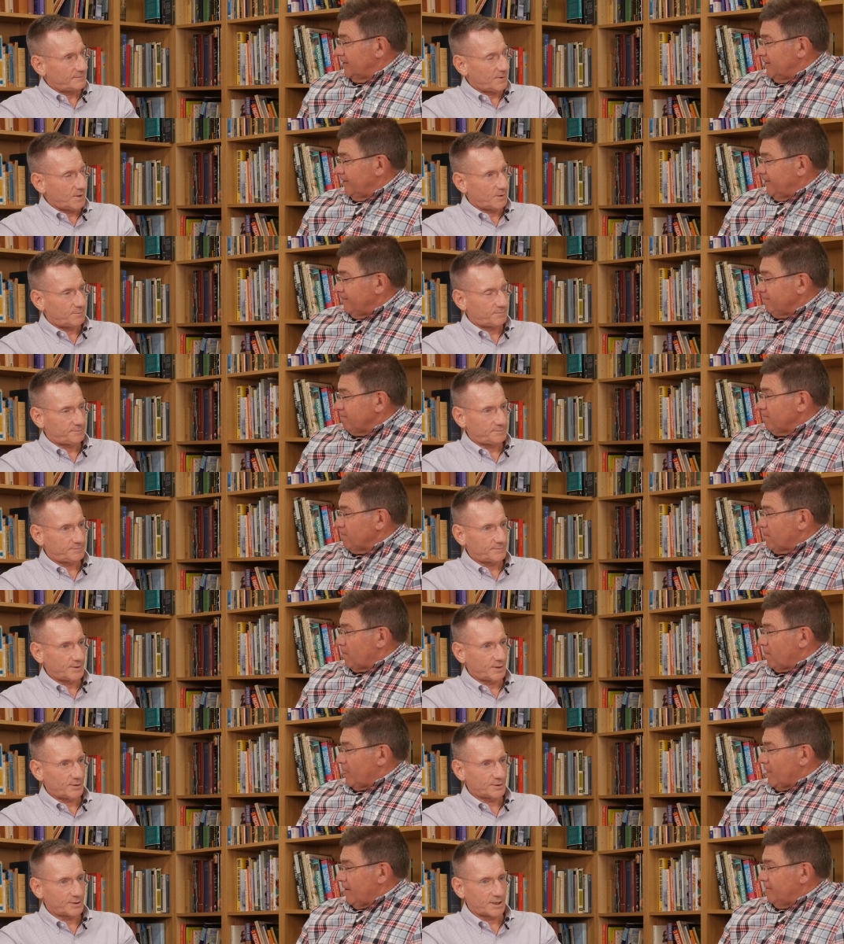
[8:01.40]
Speaker 1: No,
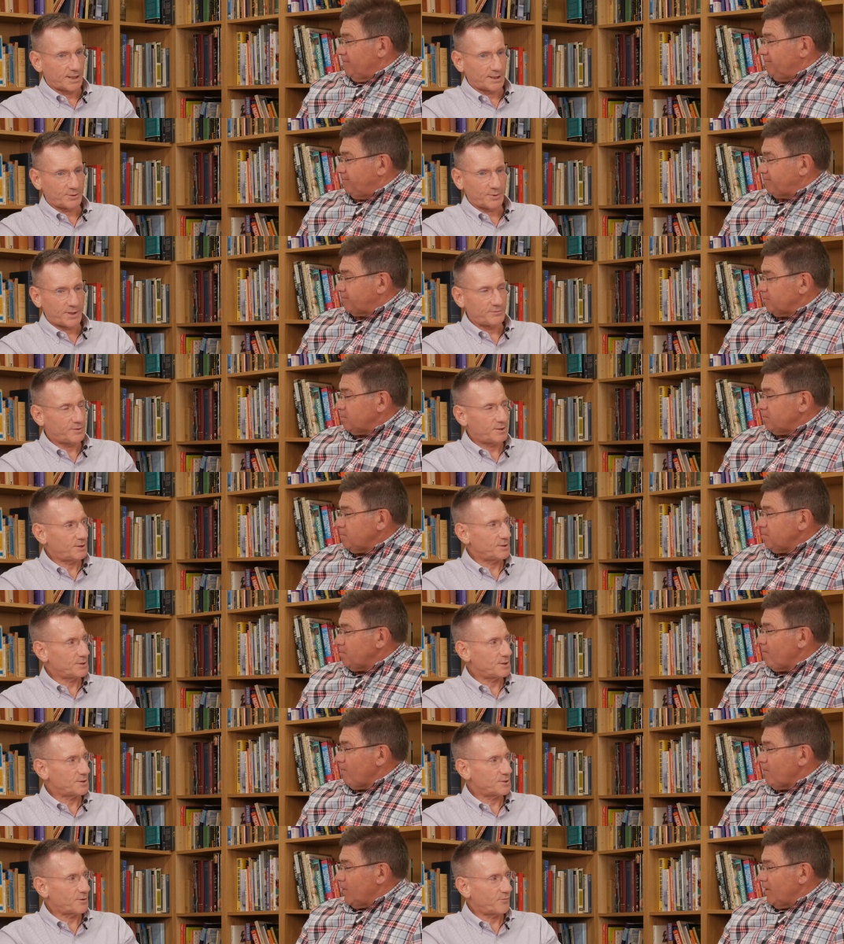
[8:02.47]
no, it's an, we haven't
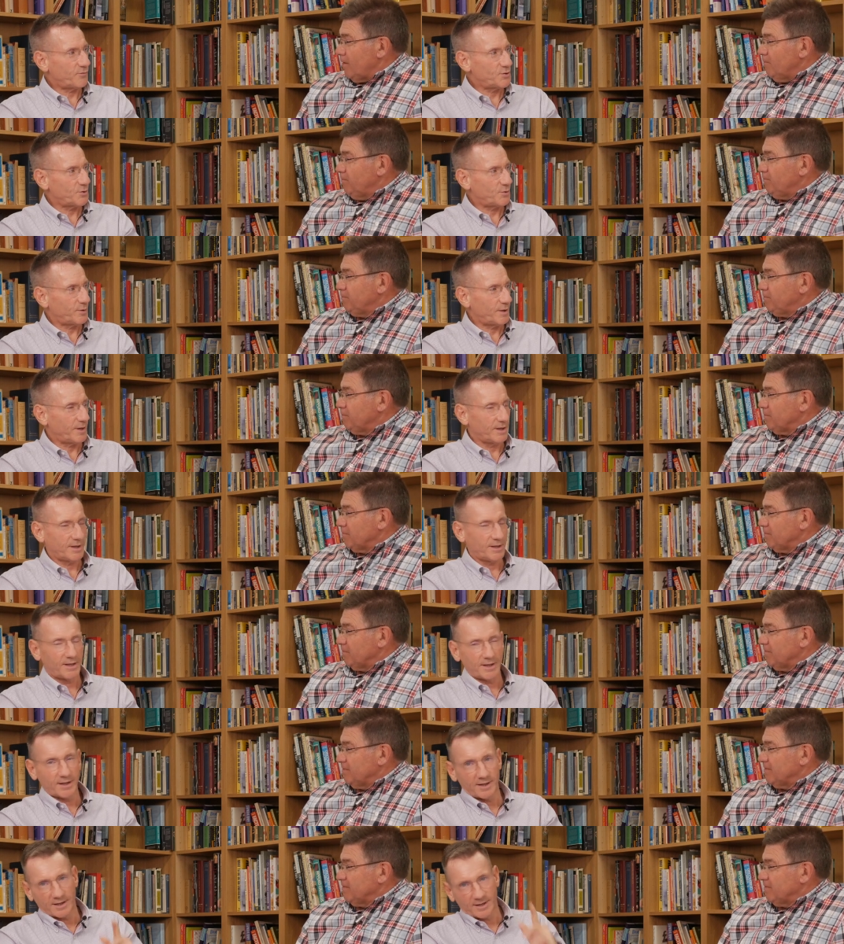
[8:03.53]
touched the surface on that.
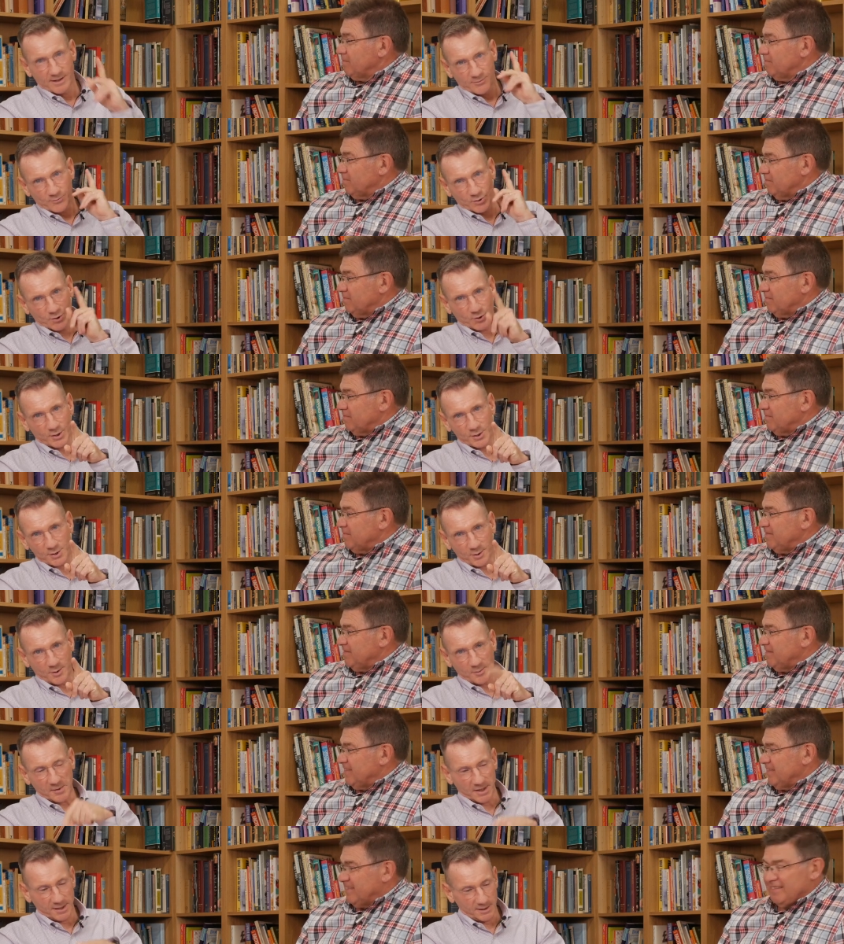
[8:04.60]
We're going to
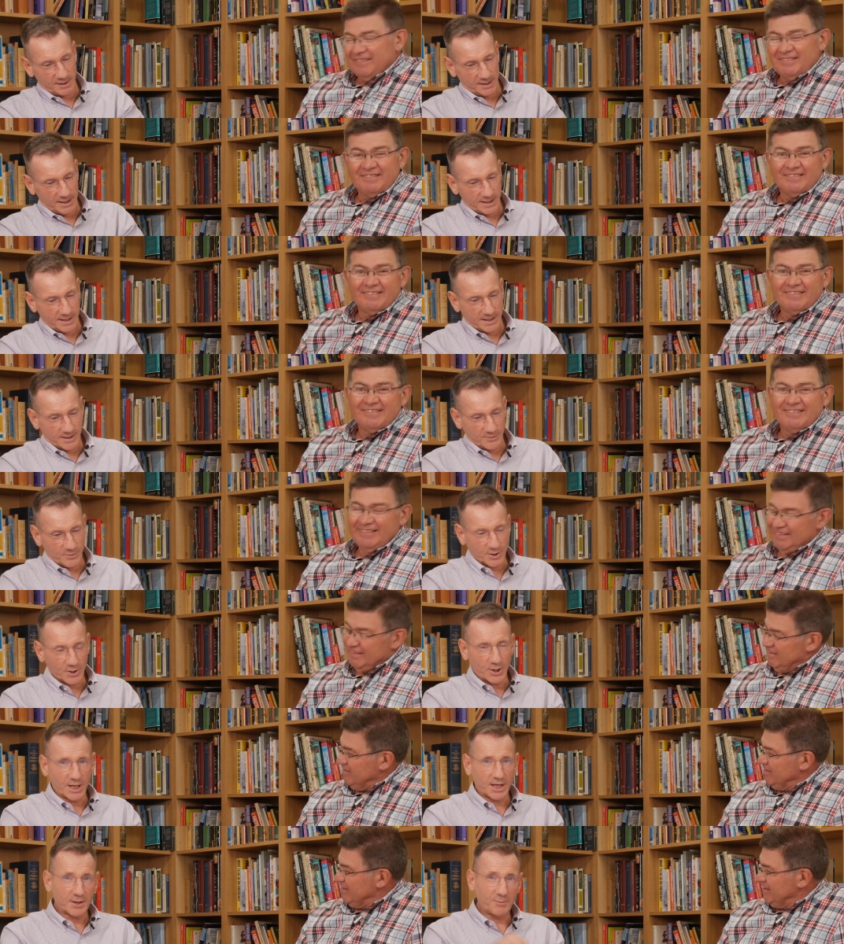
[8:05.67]
stop there. We're
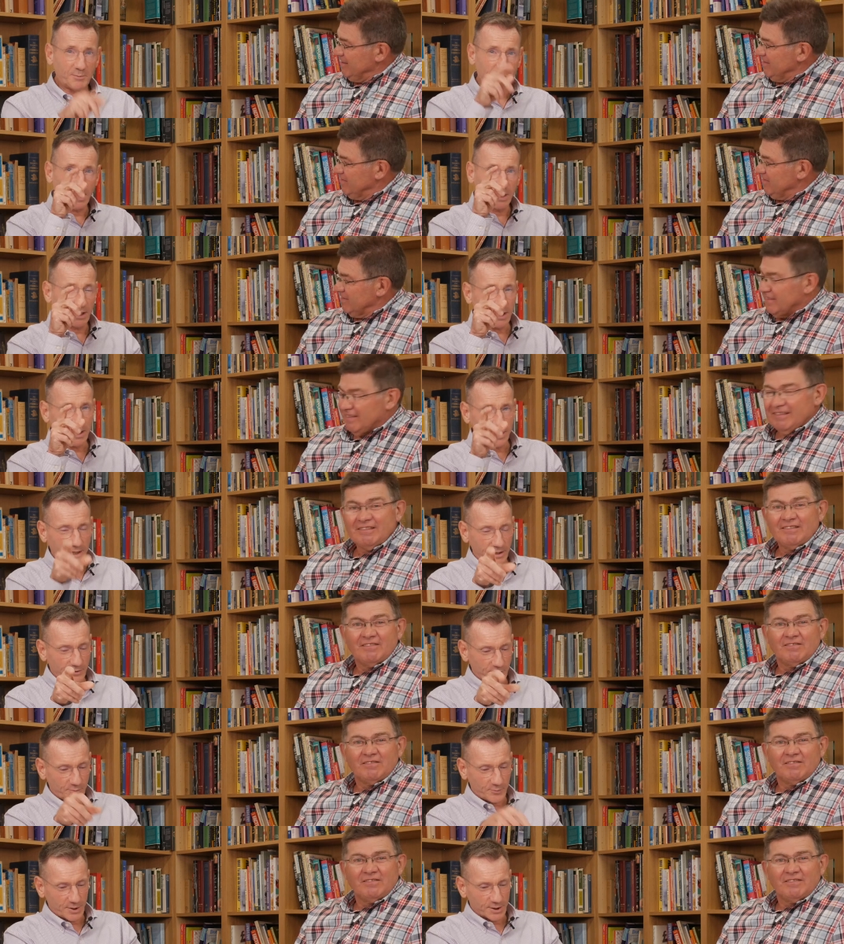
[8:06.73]
going to come back and carry
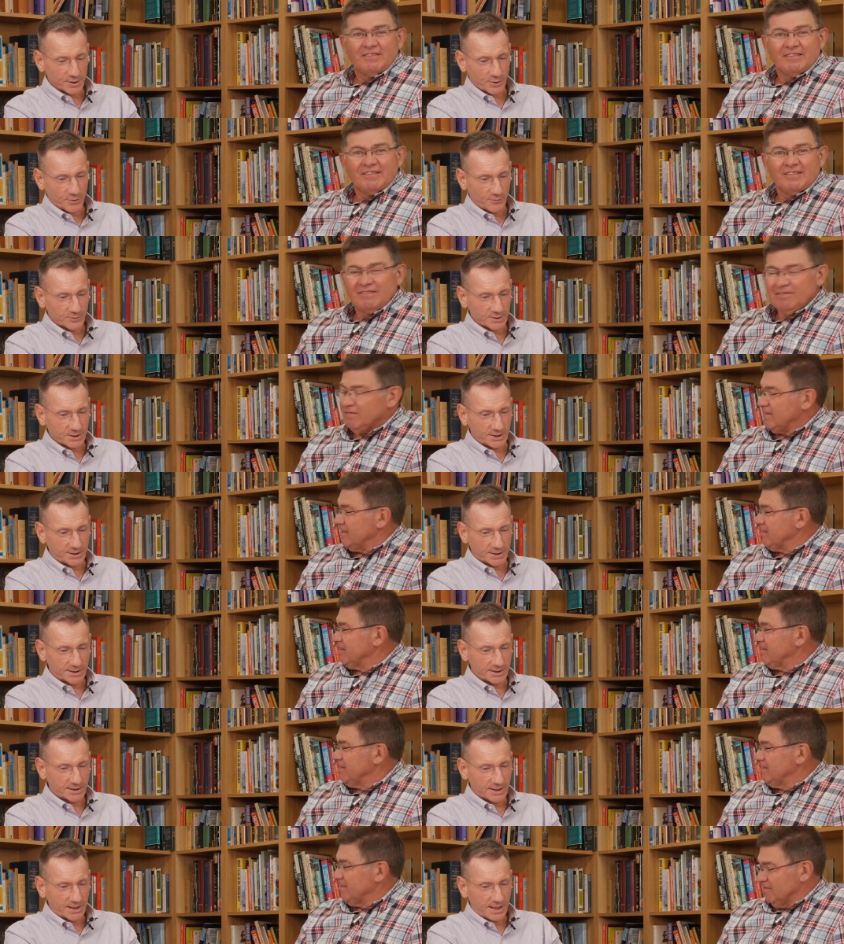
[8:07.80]
on with this
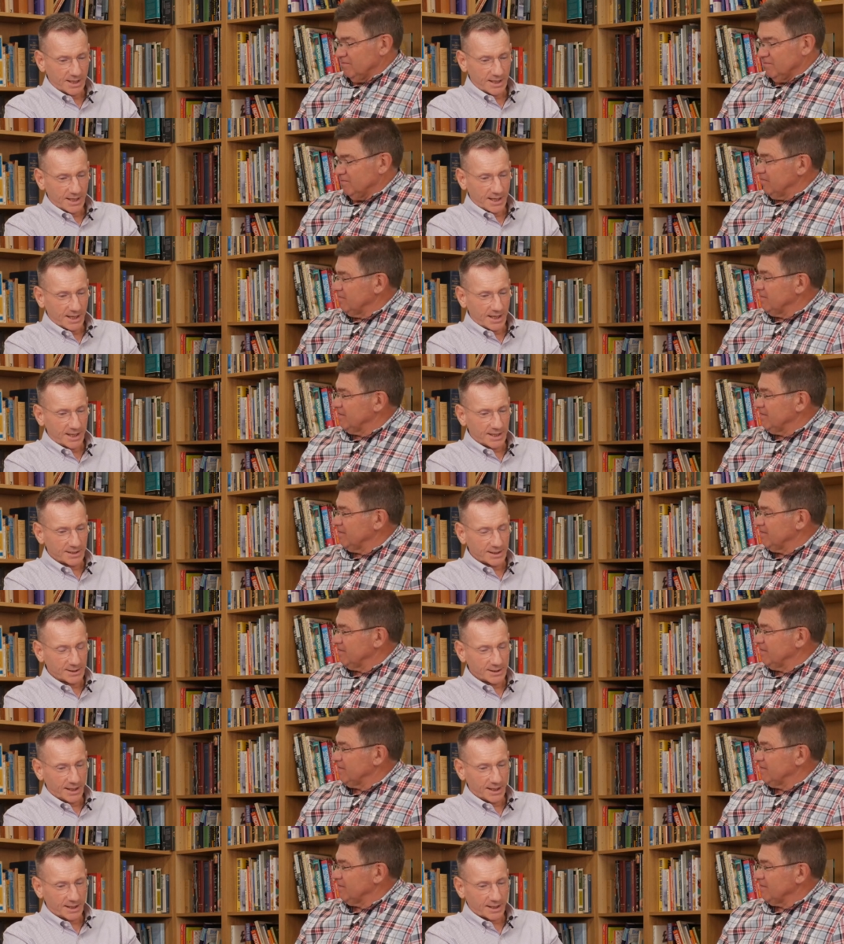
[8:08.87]
conversation. And I
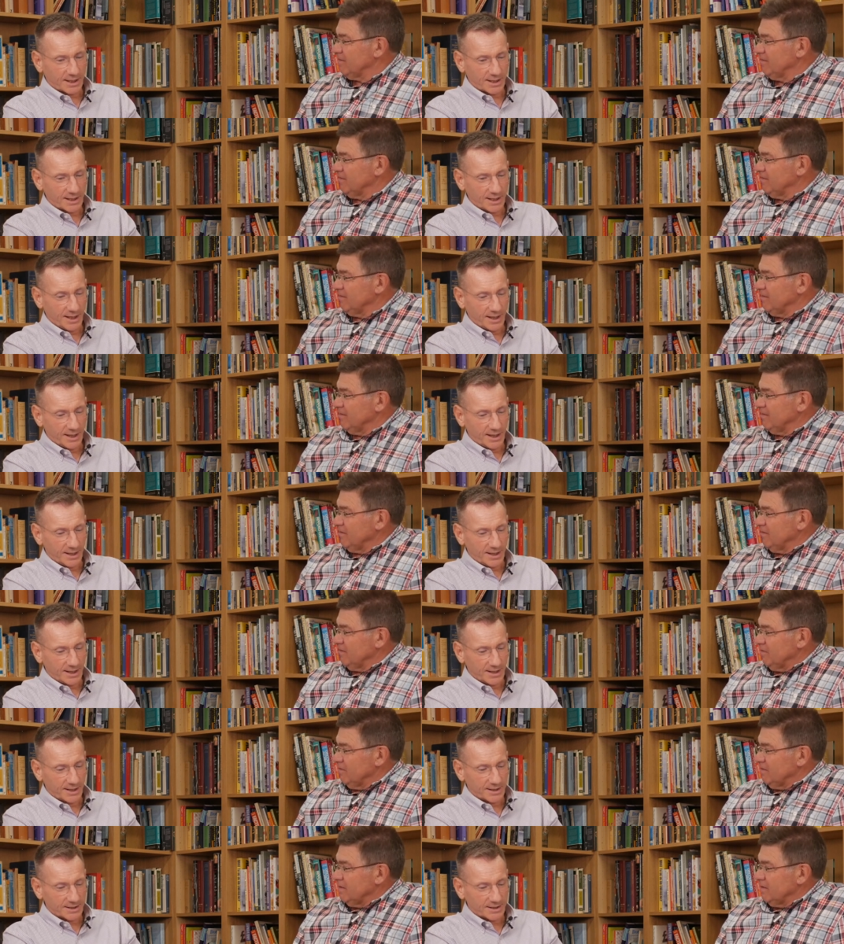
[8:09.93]
think uh,